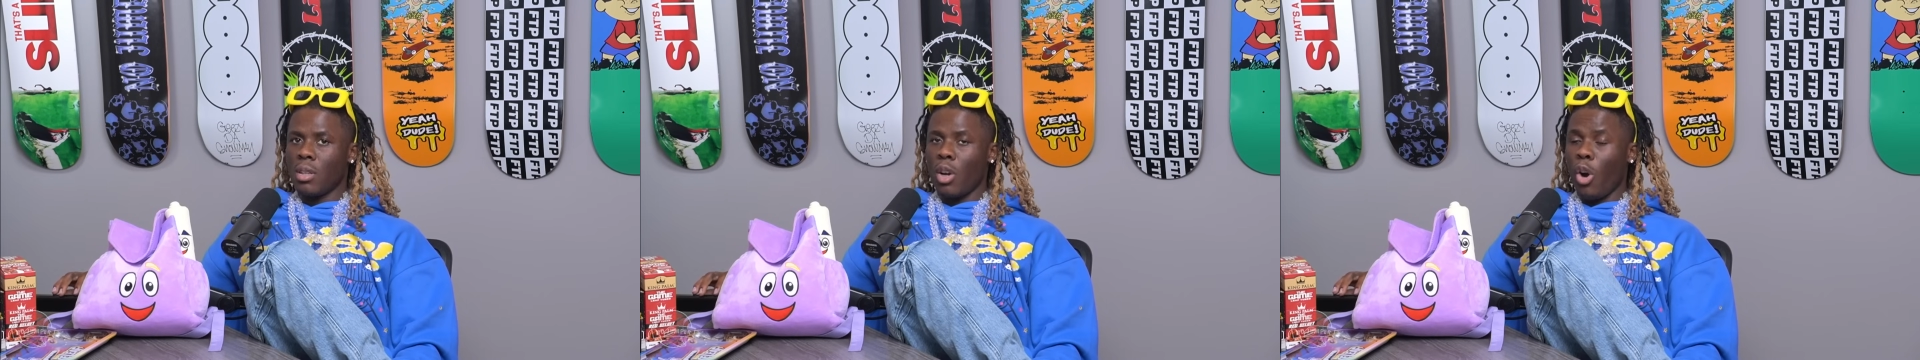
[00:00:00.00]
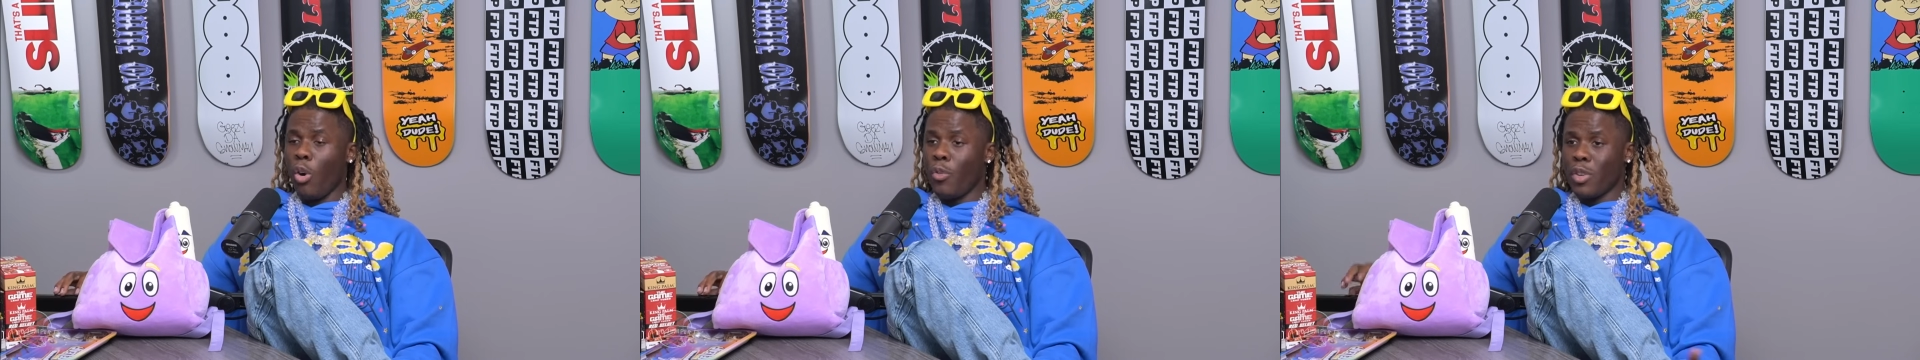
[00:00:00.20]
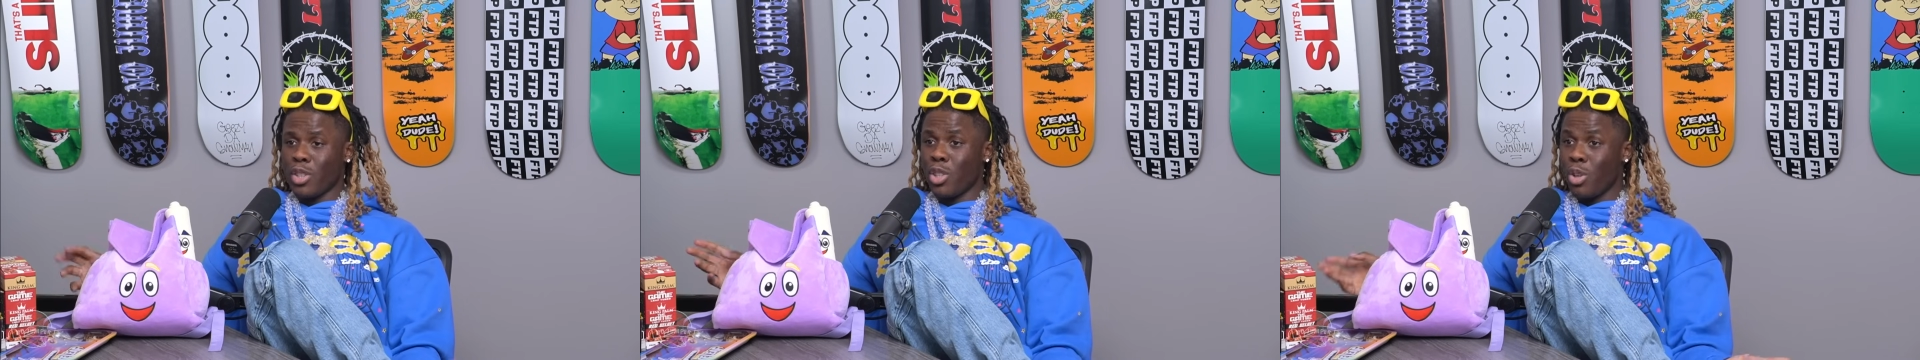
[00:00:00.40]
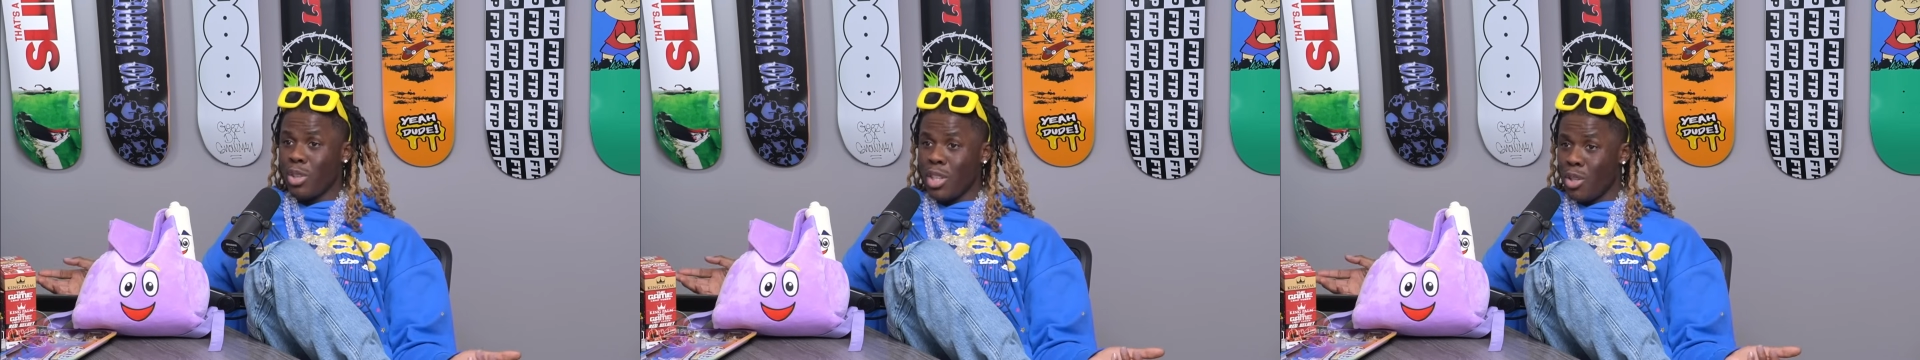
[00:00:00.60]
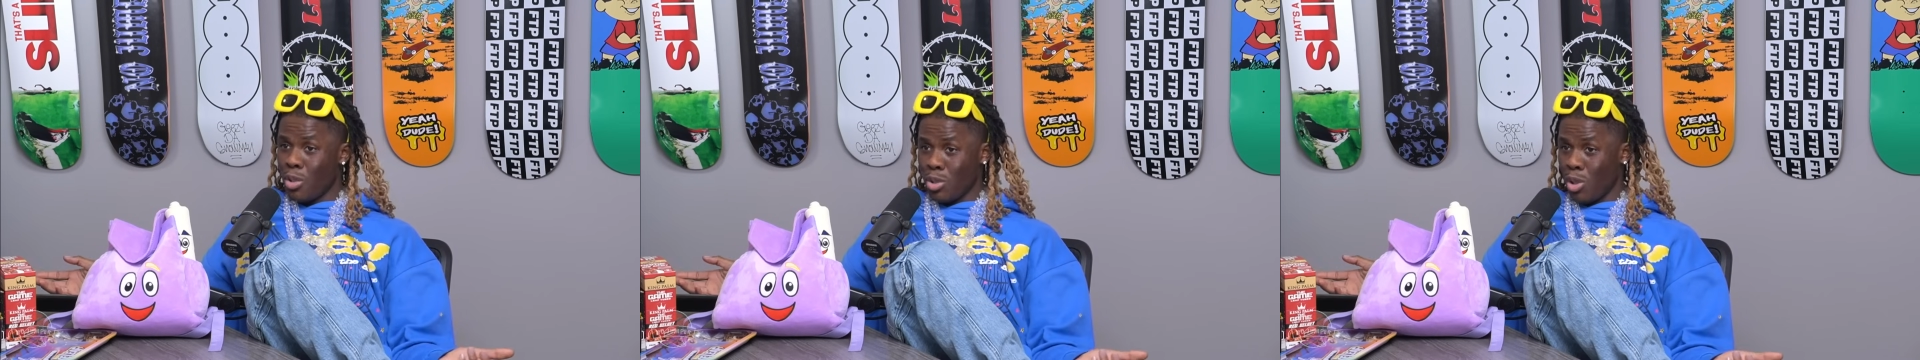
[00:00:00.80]
over thirty
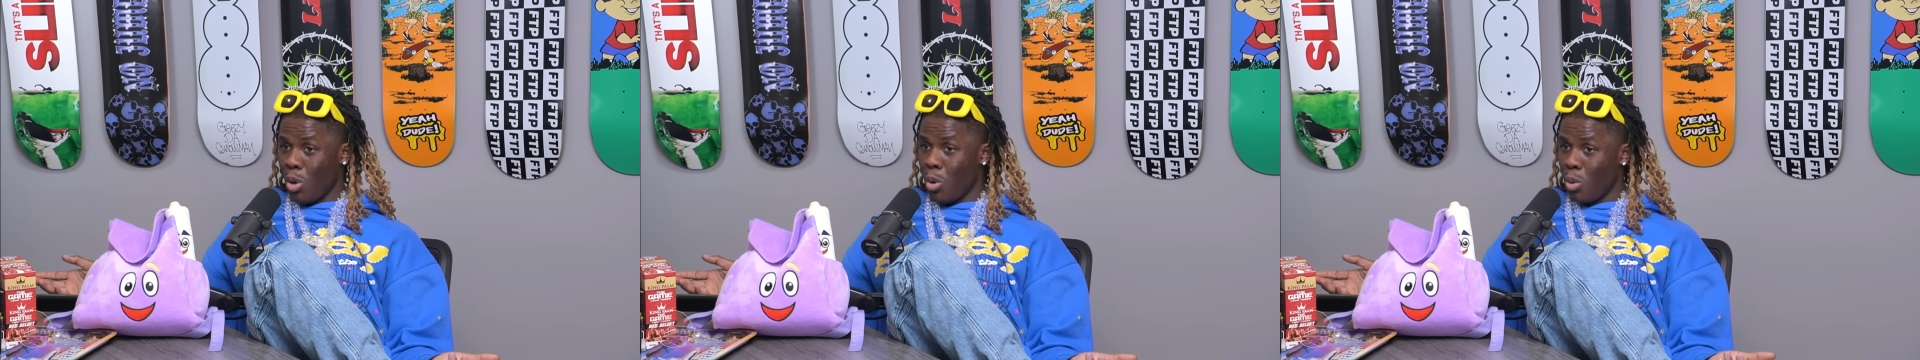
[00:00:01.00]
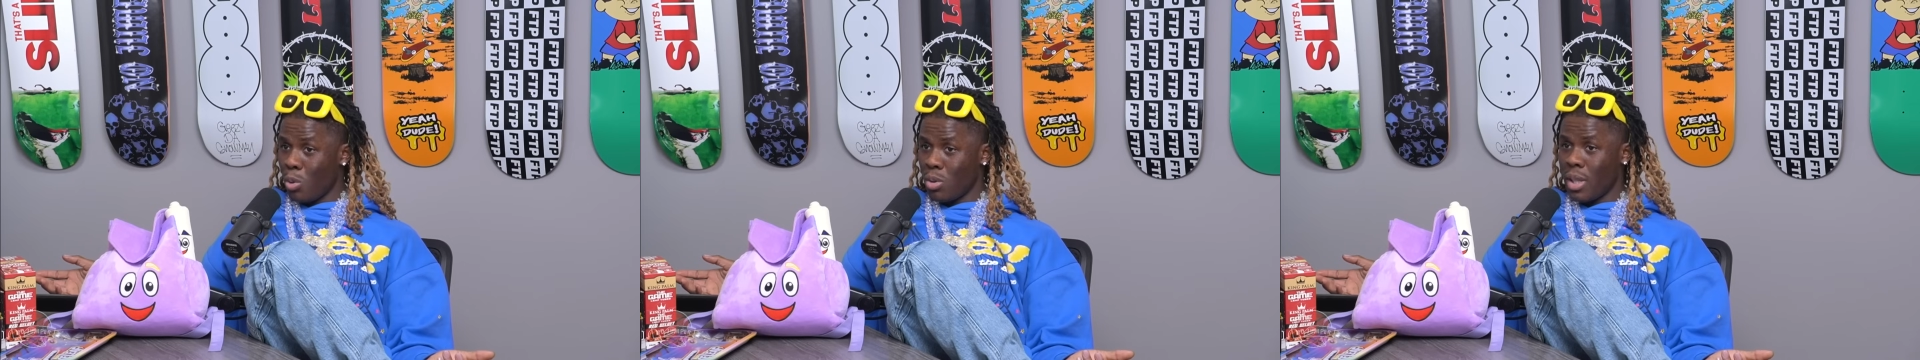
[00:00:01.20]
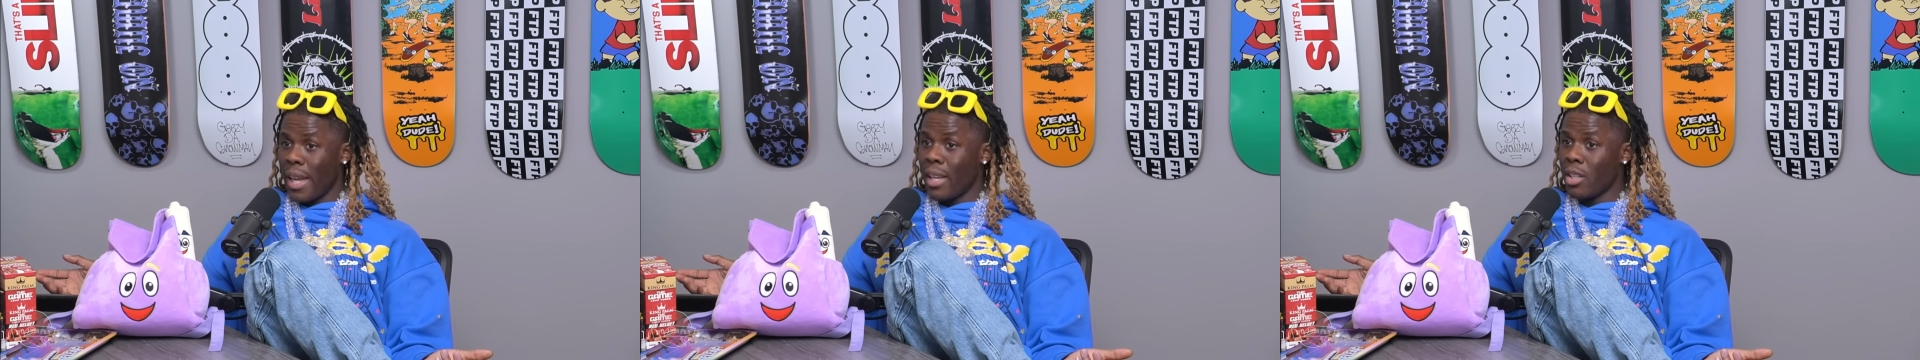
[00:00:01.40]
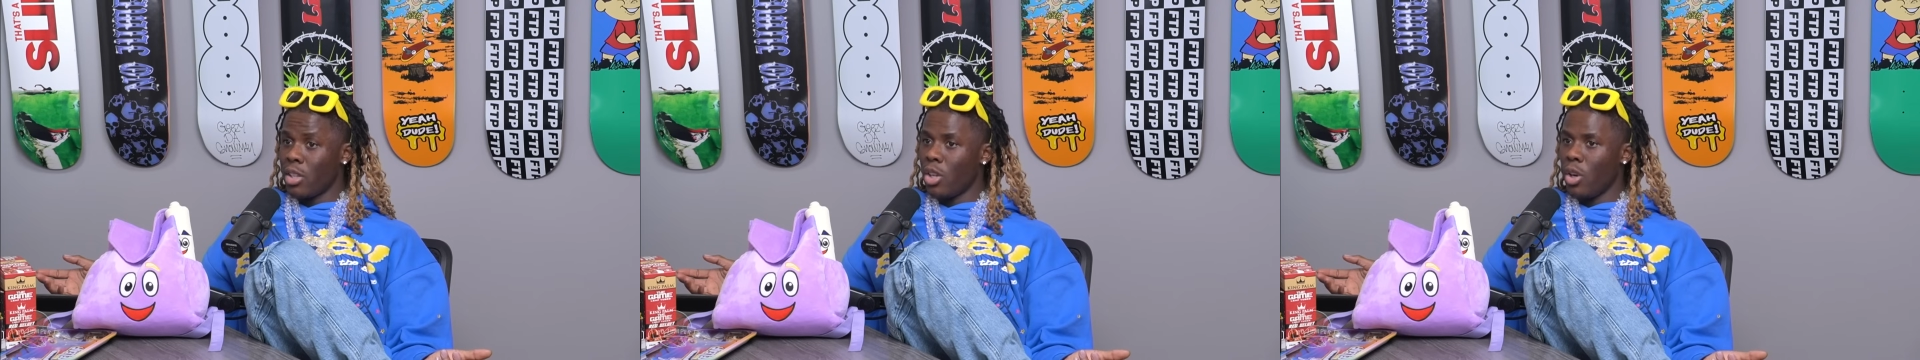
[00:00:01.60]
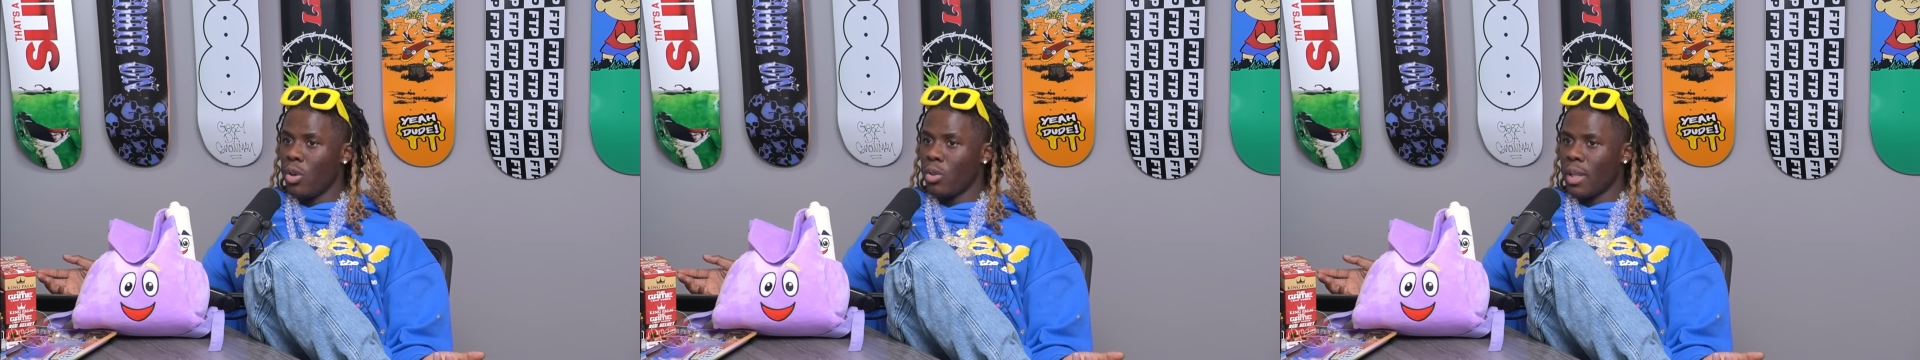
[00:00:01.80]
years old, like, you
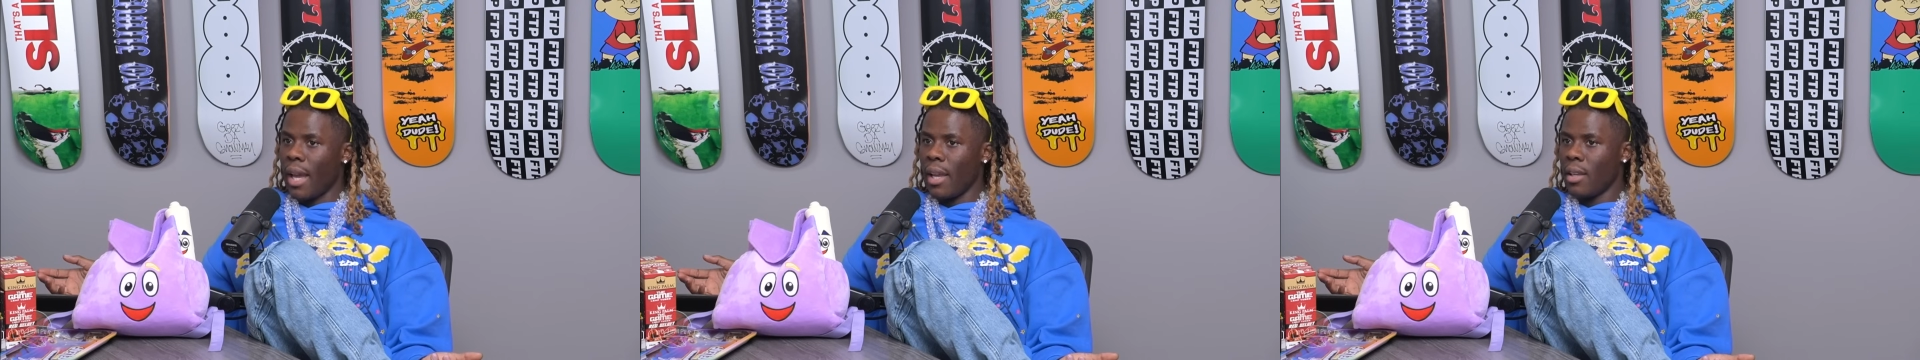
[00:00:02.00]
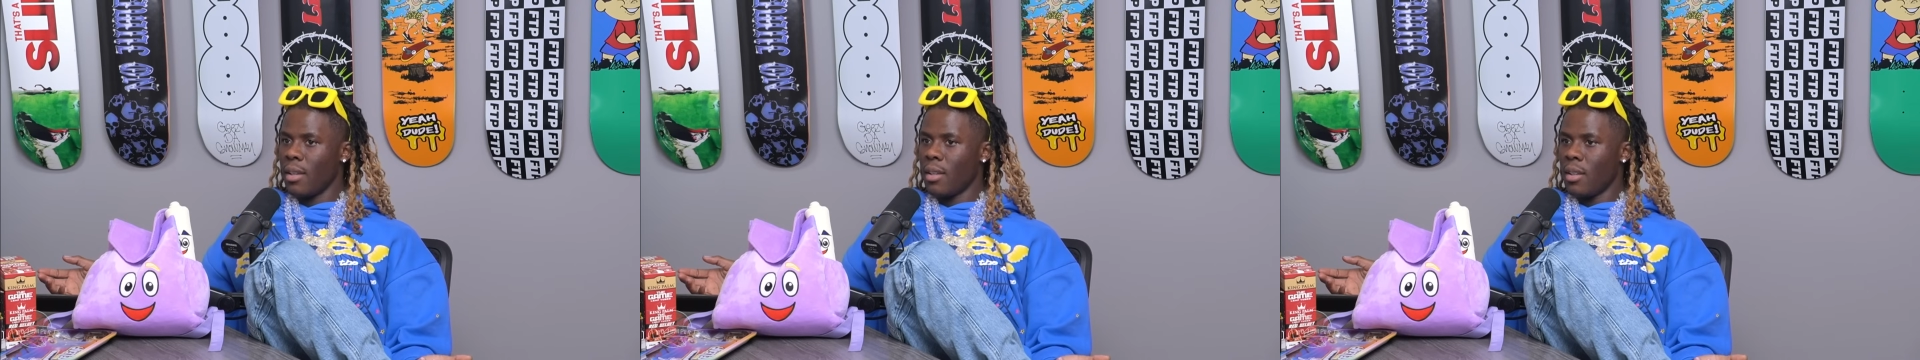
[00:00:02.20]
know, like